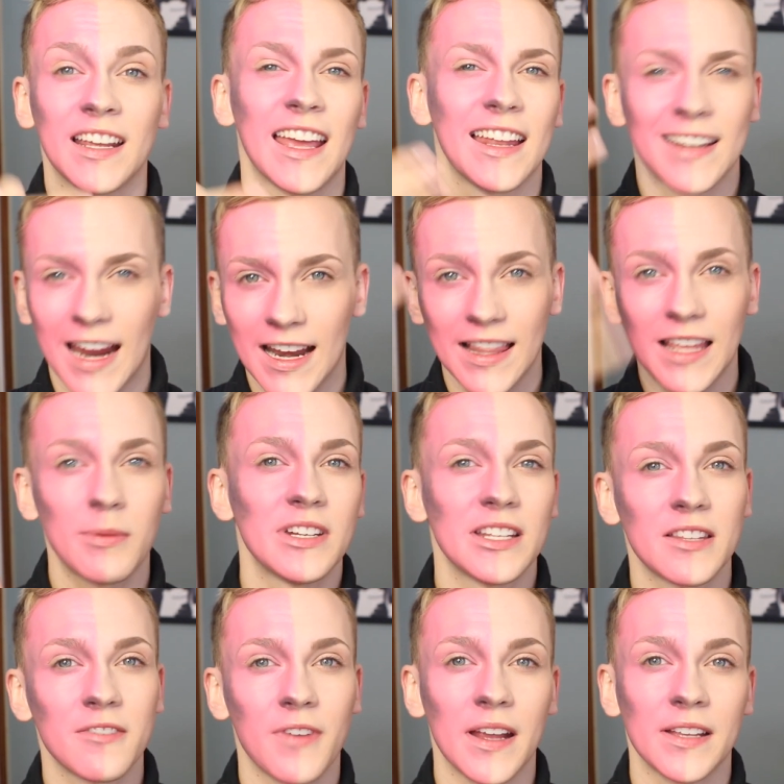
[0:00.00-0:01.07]
again, kind of like we
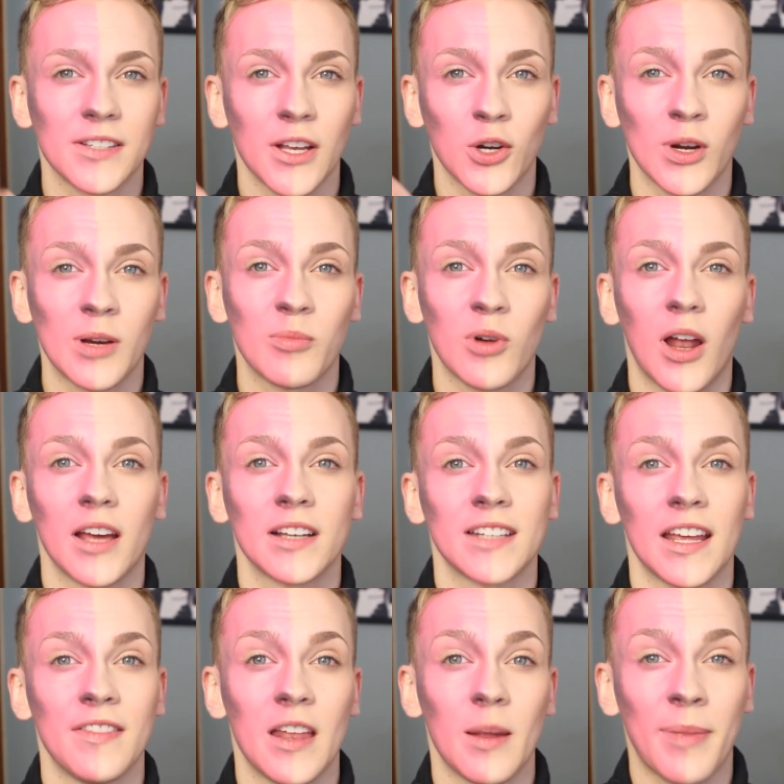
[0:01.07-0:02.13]
did the face, a cream
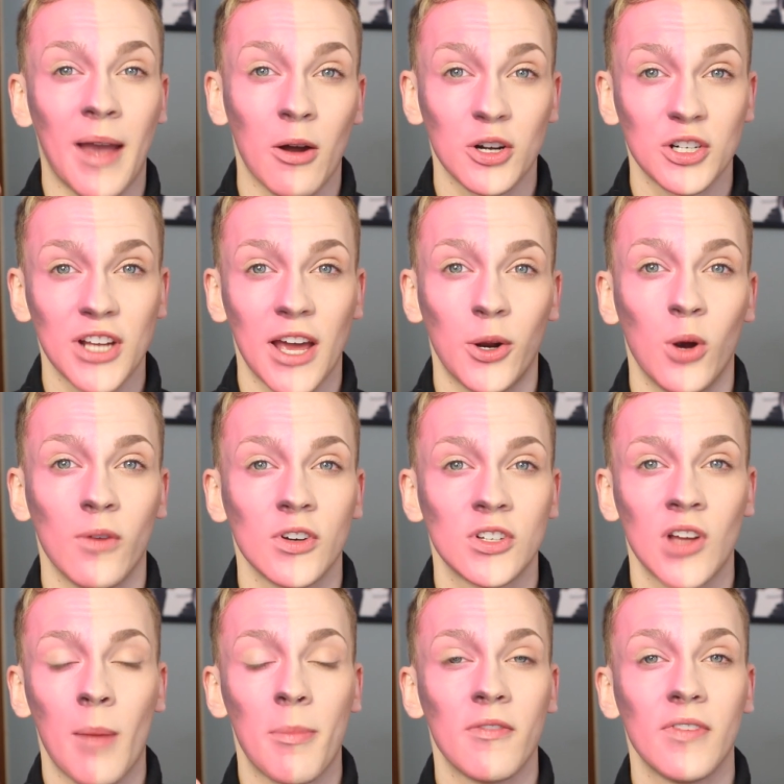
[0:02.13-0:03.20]
product and then a powder shadow over
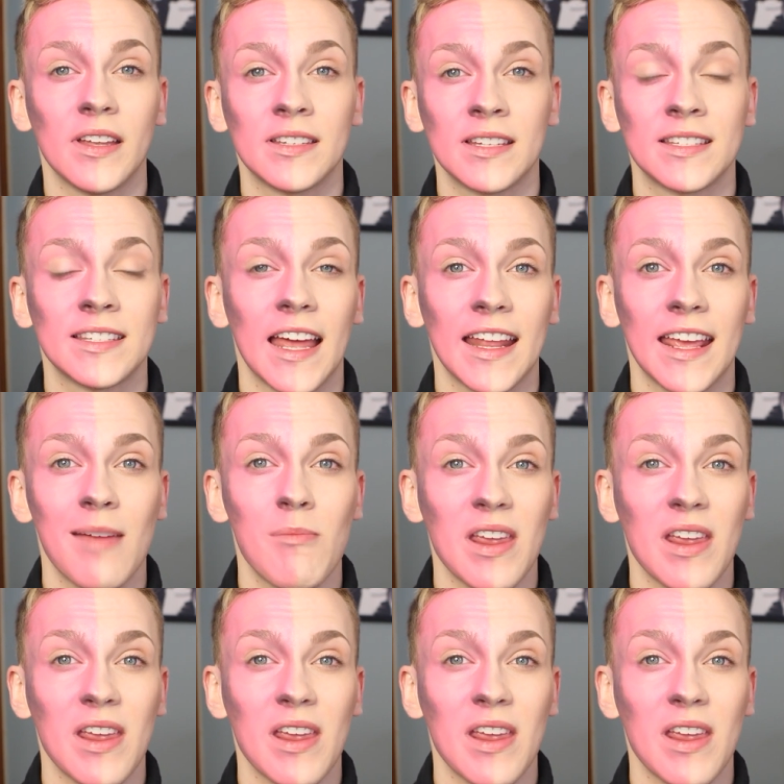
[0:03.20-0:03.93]
top of it to set it